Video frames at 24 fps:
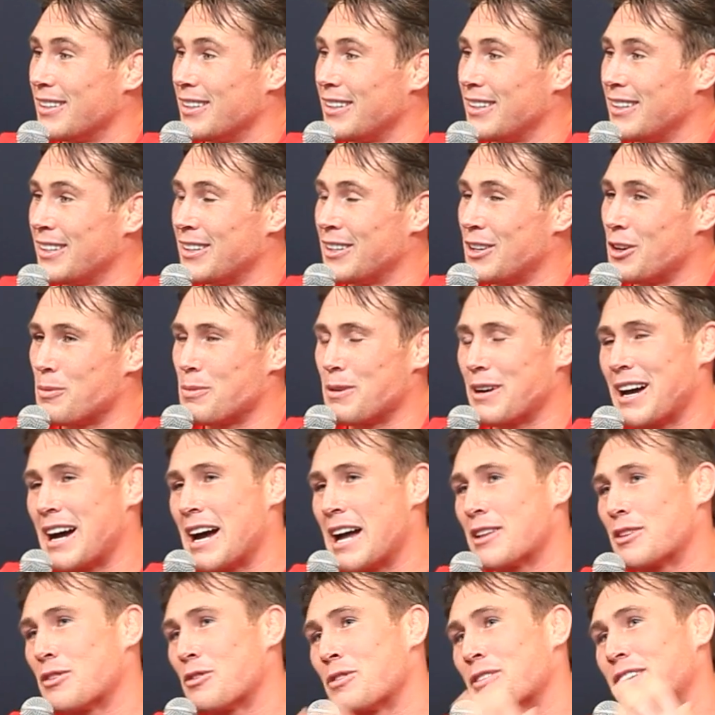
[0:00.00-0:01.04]
You know, but
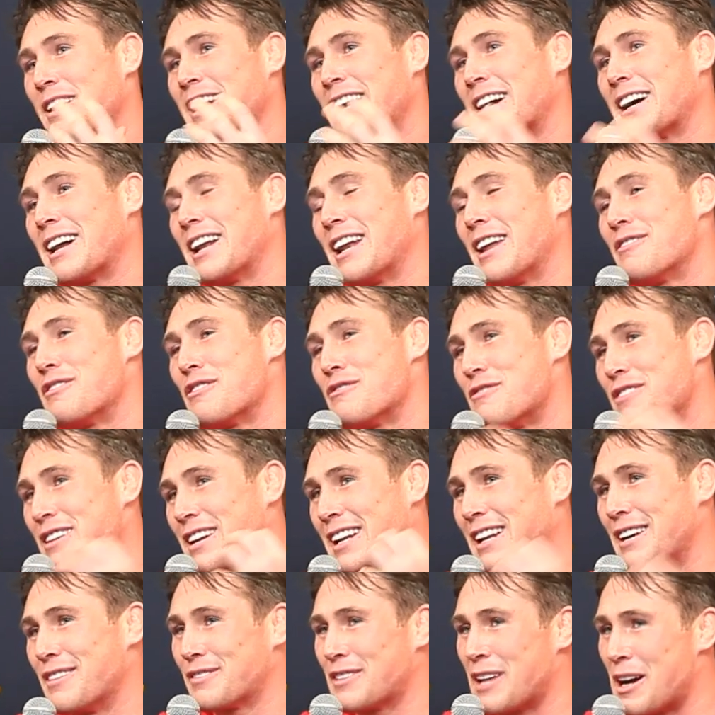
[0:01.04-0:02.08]
I don't think I'll ever
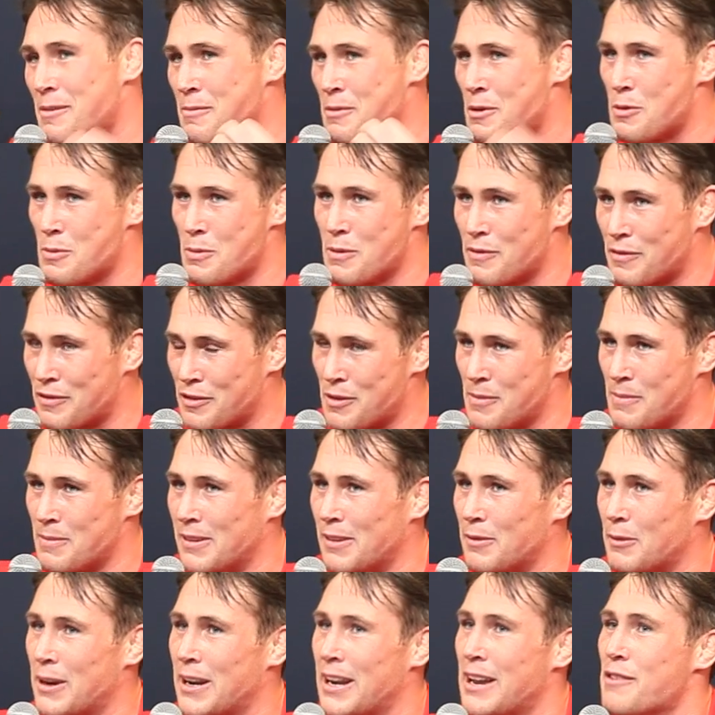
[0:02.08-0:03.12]
relive that moment from
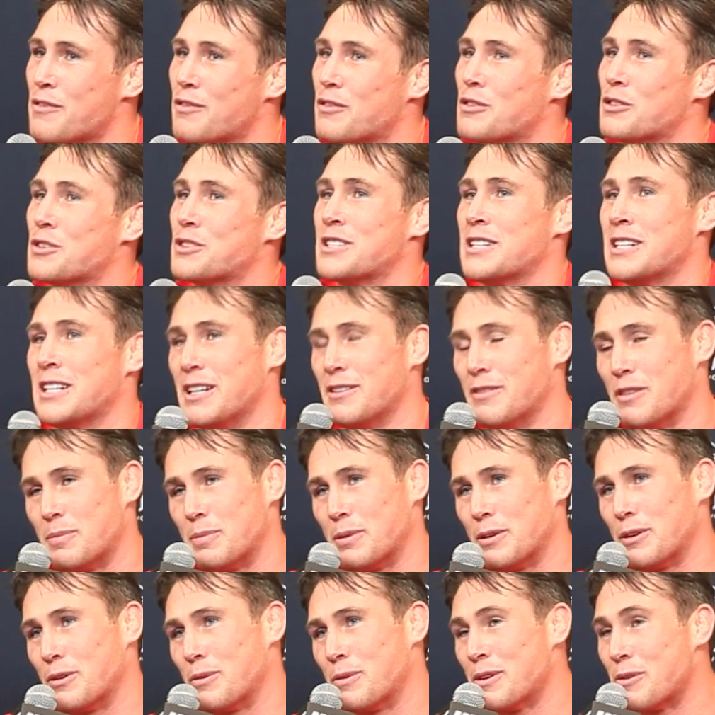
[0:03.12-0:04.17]
when I fought in
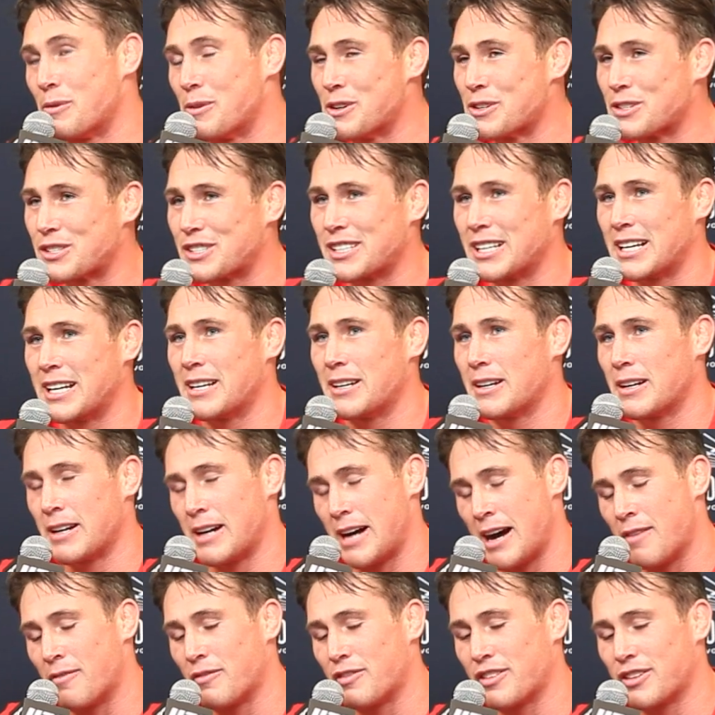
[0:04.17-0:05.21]
Liverpool. We'll see.
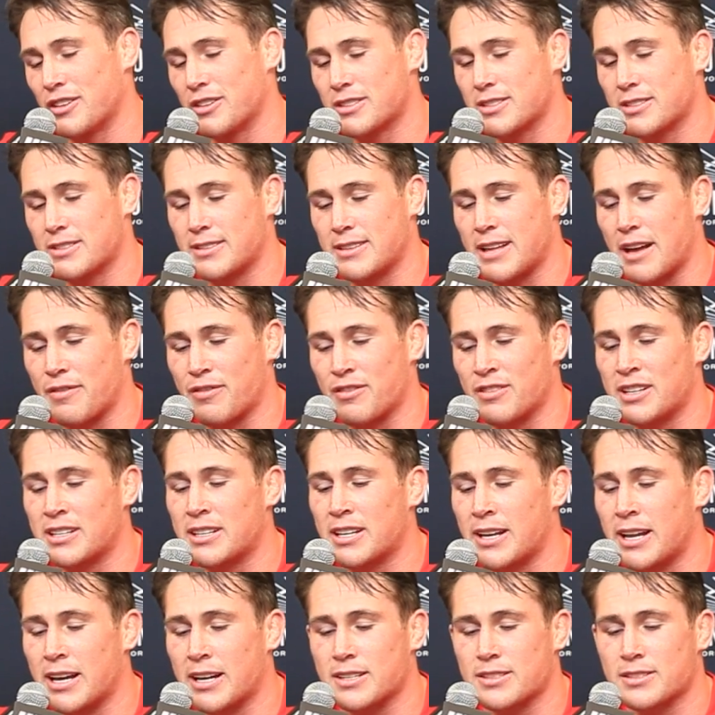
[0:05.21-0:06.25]
Anfield's definitely
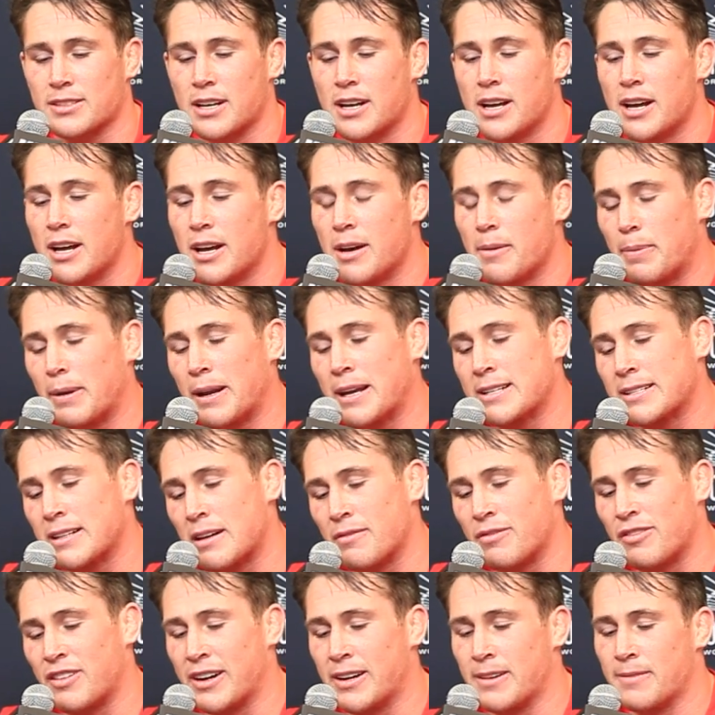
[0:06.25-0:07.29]
the next place
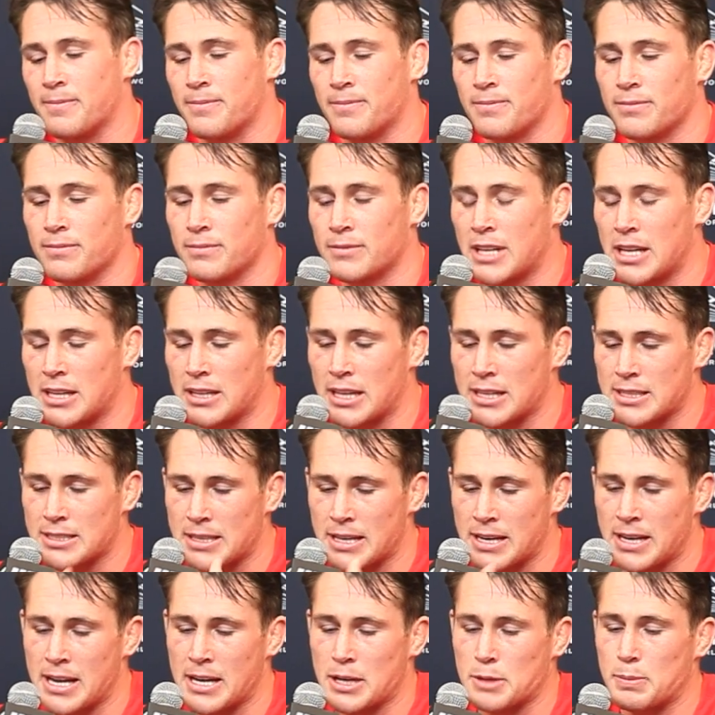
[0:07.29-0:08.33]
I'm fighting. That's
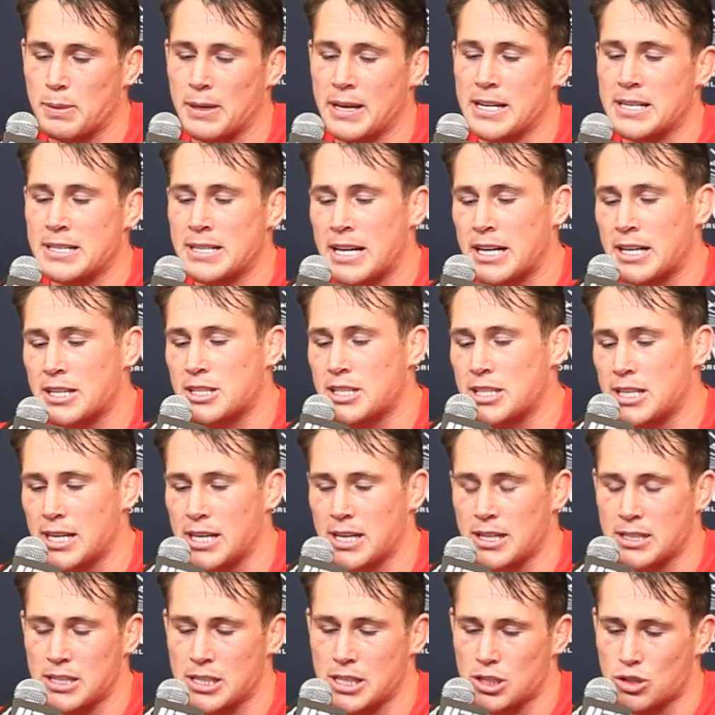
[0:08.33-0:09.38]
the next place next
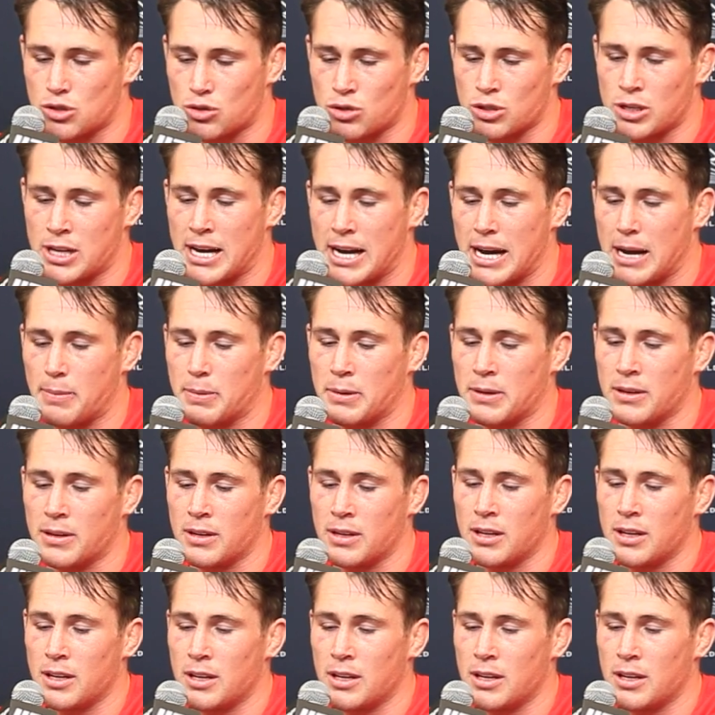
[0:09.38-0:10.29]
year. It's going to happen.